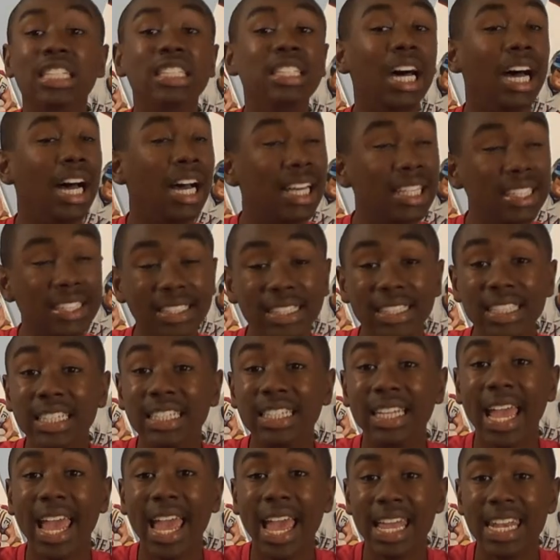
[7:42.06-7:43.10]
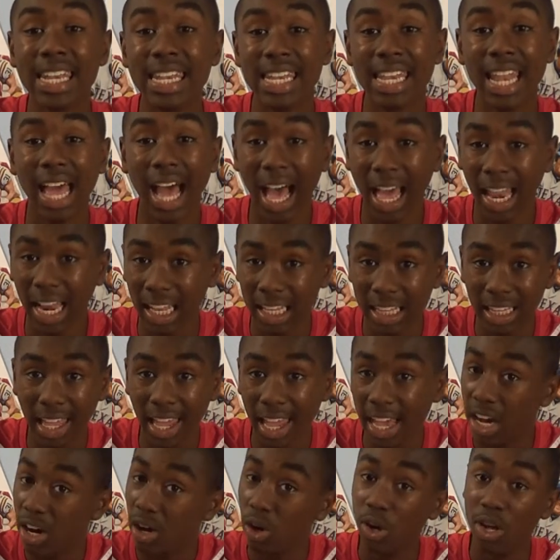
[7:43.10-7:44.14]
The Huskies cannot
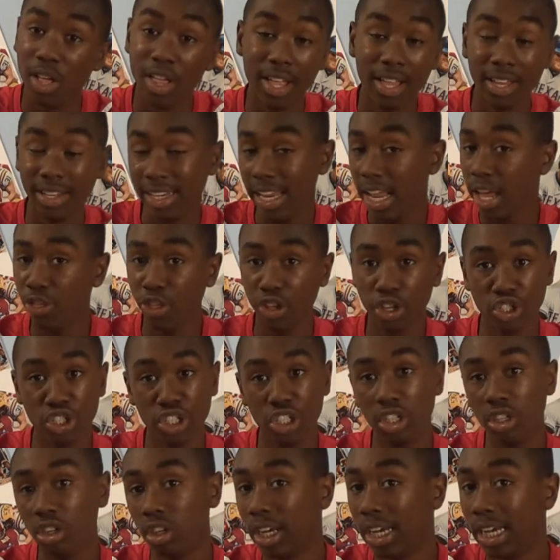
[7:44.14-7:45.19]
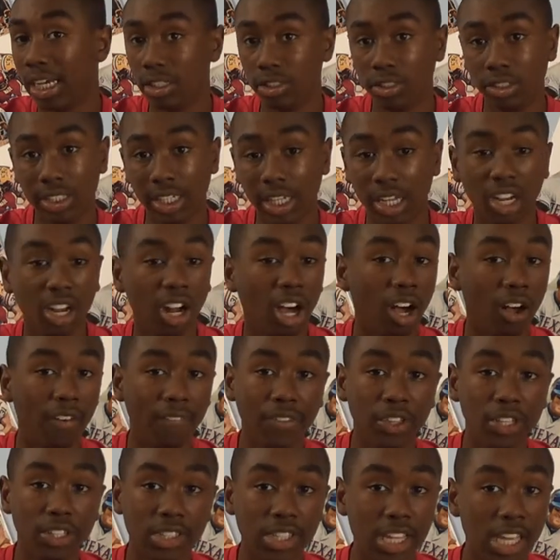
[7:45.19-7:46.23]
allow Nathan Shieldhouse to get
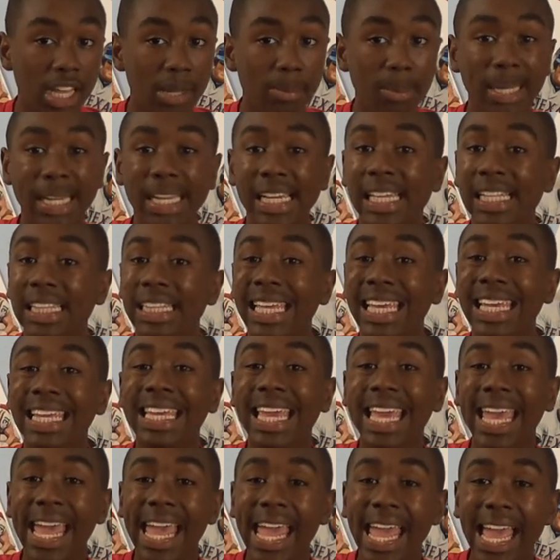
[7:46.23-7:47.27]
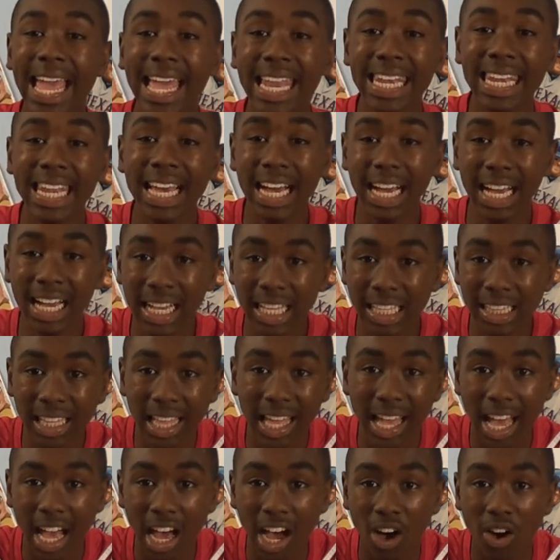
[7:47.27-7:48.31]
off this game. They cannot
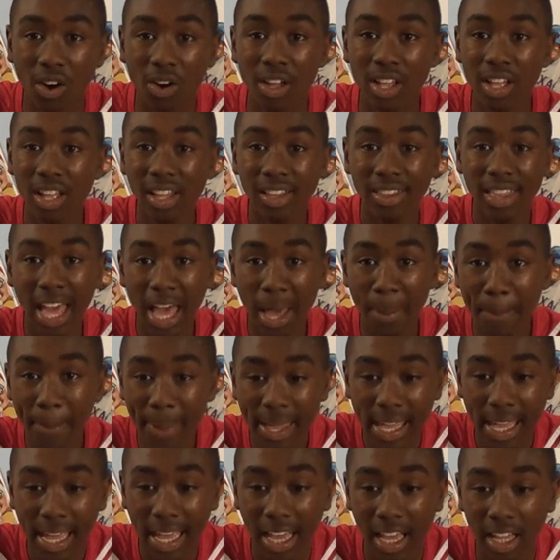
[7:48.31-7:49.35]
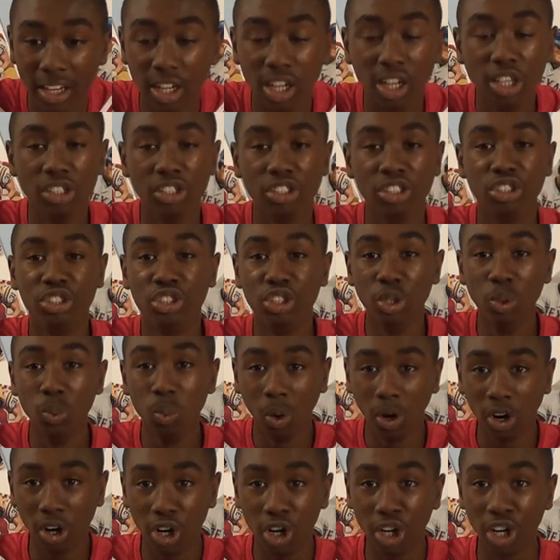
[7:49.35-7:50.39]
allow that man to
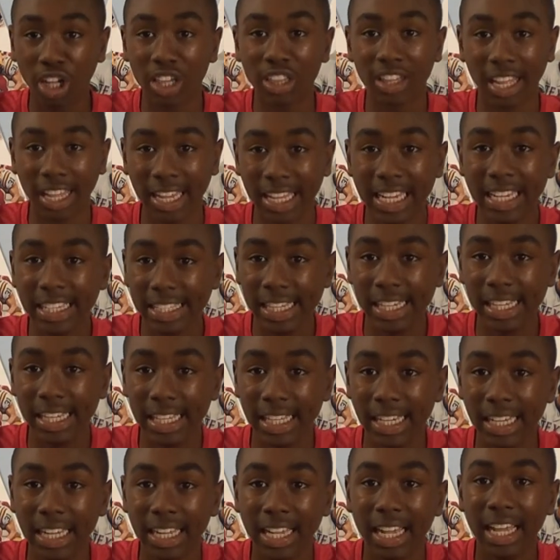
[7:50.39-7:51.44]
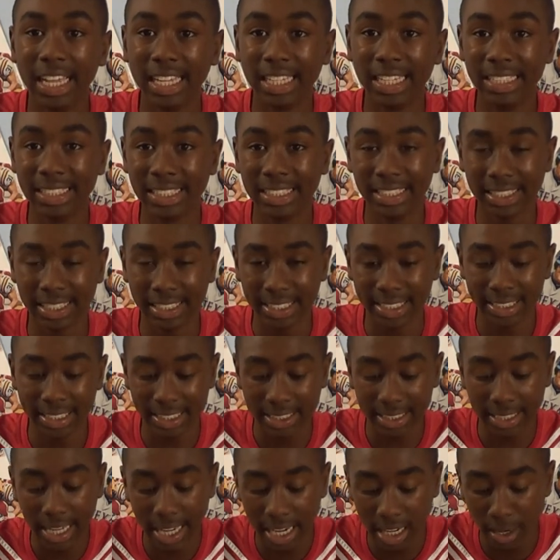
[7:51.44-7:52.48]
do work like he did against the
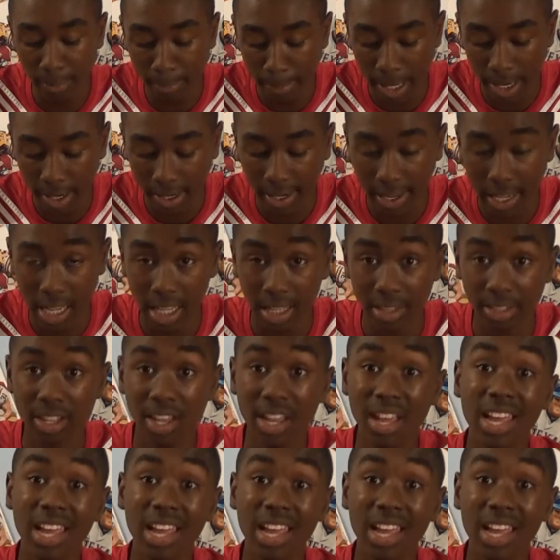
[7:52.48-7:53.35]
Cincinnati Bearcats.